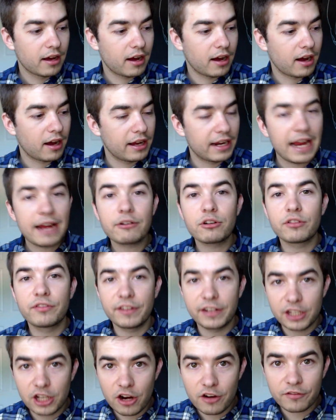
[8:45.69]
an error
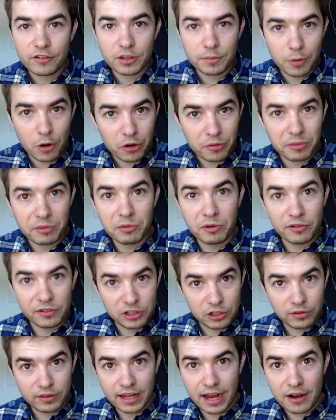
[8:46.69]
video for the Pokemon movie
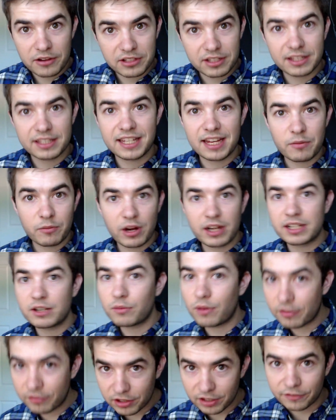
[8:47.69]
2000, the same way I did
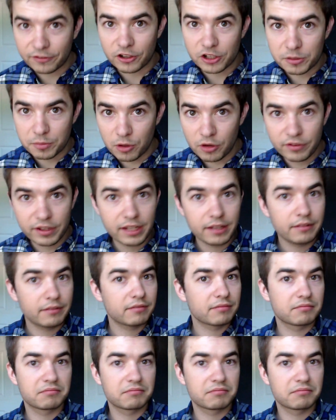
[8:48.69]
one for the first movie.